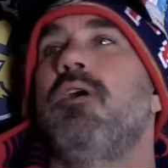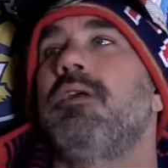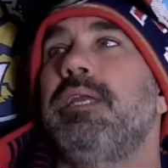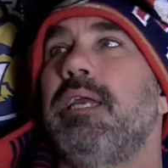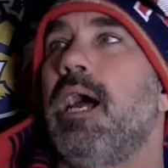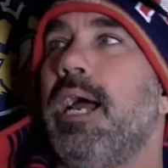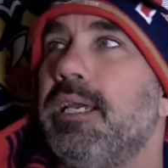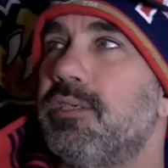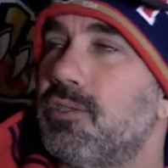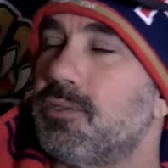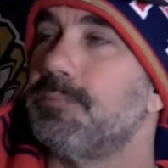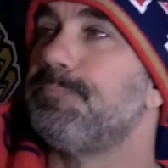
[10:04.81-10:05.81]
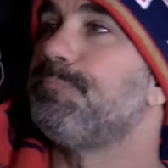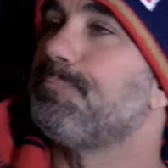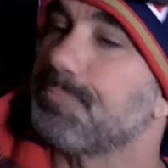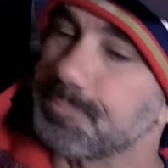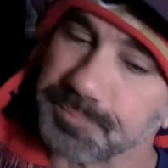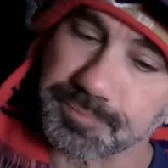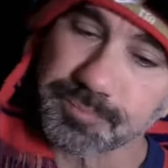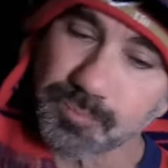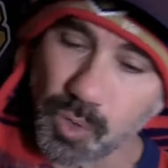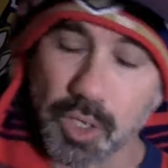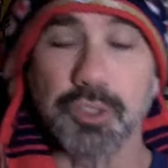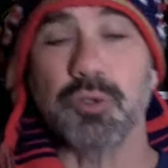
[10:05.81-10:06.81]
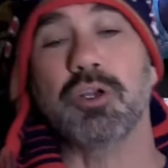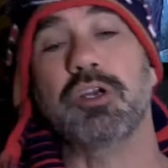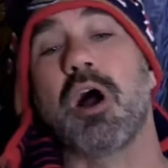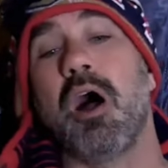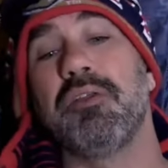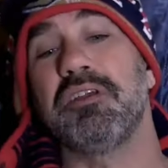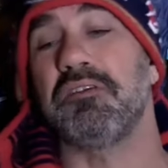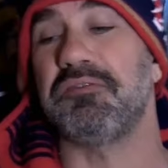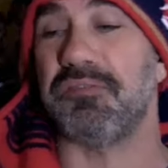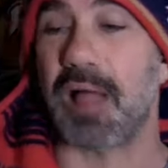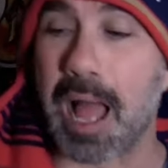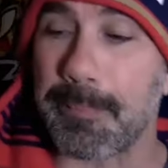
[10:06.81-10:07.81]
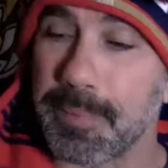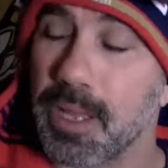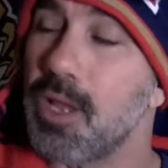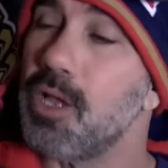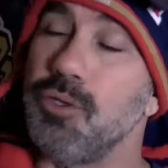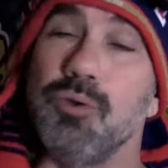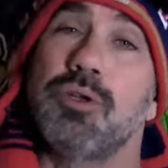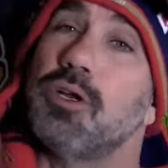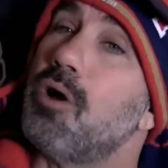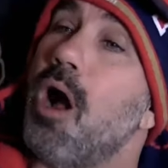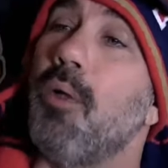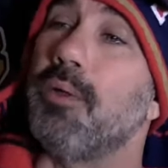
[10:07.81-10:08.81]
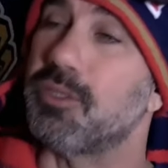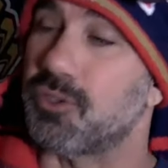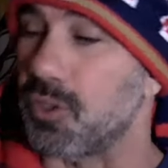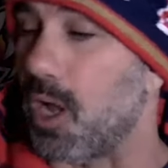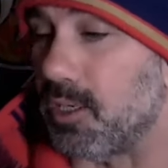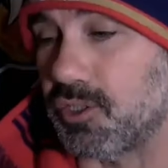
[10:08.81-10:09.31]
on the ice. You could call it a flop. You could call it a